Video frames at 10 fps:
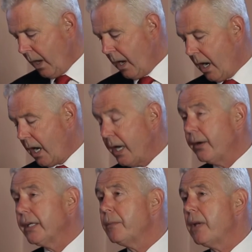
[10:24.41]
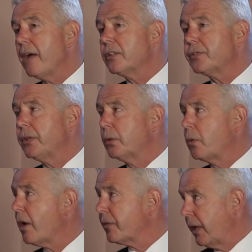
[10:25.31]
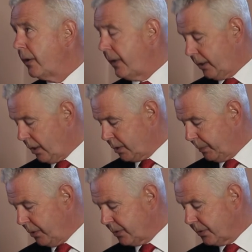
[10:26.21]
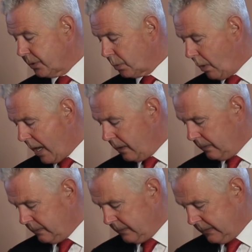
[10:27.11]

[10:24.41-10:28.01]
higher income levels for your Roth IRA contributions as well.